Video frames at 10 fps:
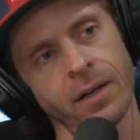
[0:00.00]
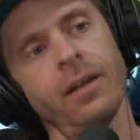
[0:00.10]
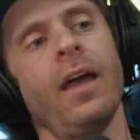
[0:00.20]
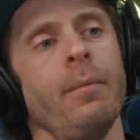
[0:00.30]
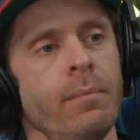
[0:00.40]
going to
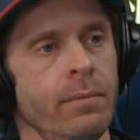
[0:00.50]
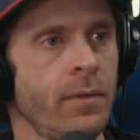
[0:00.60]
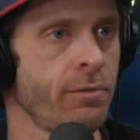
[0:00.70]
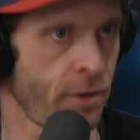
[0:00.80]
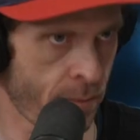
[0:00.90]
name
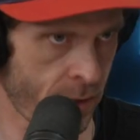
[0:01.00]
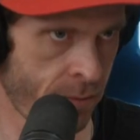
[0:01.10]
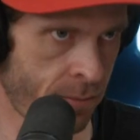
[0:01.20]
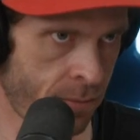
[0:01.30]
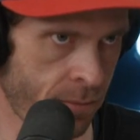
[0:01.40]
the filmer.
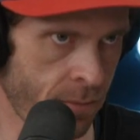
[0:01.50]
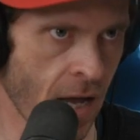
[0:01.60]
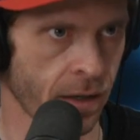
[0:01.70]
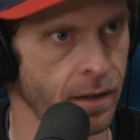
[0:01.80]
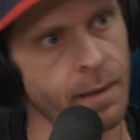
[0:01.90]

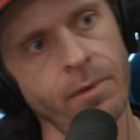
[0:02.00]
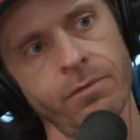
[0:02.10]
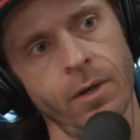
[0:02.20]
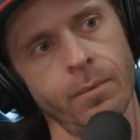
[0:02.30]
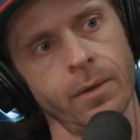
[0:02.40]
Not going to name the
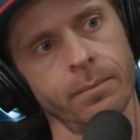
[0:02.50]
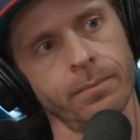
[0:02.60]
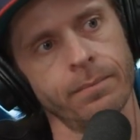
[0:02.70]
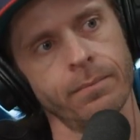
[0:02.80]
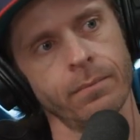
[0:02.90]
filmer.
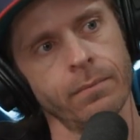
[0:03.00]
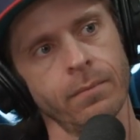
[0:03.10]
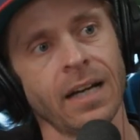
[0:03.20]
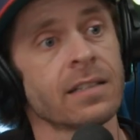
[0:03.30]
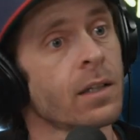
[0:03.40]

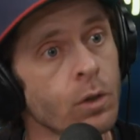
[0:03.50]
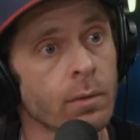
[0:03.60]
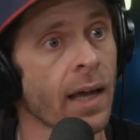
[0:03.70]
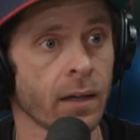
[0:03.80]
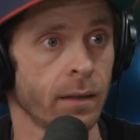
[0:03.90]
Because I do
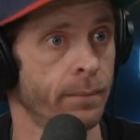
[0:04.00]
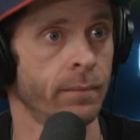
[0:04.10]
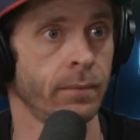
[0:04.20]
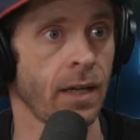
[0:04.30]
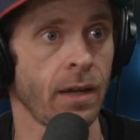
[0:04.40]
like him.
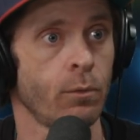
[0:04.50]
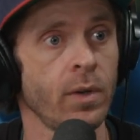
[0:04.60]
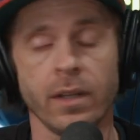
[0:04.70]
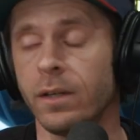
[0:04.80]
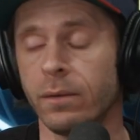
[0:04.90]
I
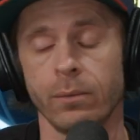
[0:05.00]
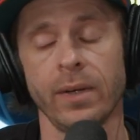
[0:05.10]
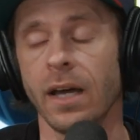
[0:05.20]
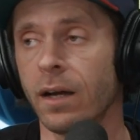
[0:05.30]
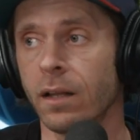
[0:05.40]
really,
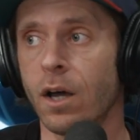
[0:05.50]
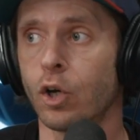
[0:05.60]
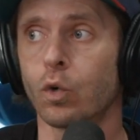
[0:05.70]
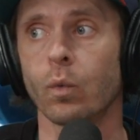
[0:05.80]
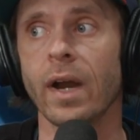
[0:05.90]
we got
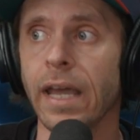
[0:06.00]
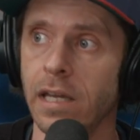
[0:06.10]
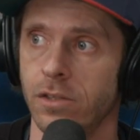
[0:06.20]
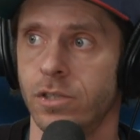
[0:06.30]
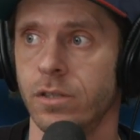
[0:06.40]
along
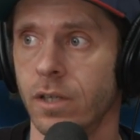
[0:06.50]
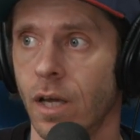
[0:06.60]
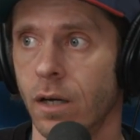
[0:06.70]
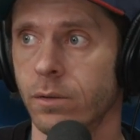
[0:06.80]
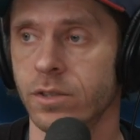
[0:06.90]
great, you
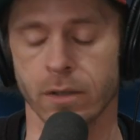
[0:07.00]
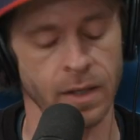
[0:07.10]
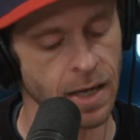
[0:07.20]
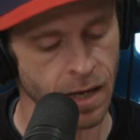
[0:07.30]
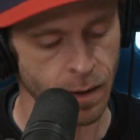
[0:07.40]
know, it was a
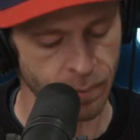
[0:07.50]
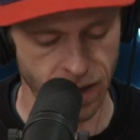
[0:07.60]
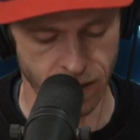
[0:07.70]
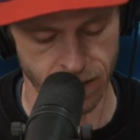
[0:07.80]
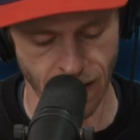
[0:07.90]
good,
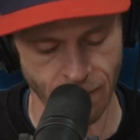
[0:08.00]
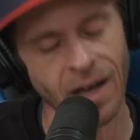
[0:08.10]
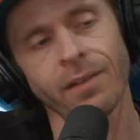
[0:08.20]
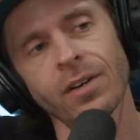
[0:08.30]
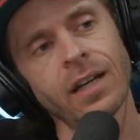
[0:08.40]
but I'm
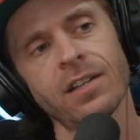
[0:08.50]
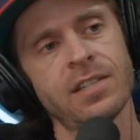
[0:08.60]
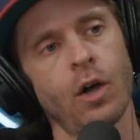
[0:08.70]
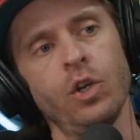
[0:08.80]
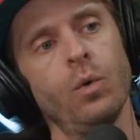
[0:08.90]
not even going to
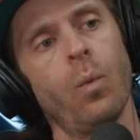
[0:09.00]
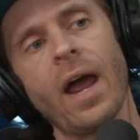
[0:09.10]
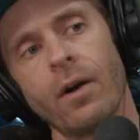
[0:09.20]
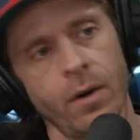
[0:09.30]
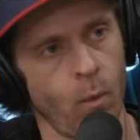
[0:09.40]
tell you
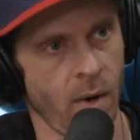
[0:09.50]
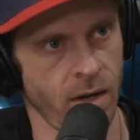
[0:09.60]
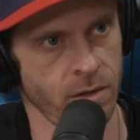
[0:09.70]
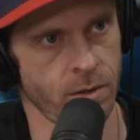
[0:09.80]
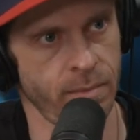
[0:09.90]
where it
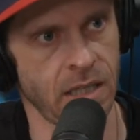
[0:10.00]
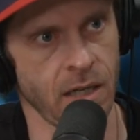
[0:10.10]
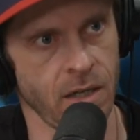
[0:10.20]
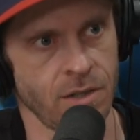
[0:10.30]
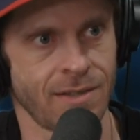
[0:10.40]
was
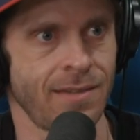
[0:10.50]
because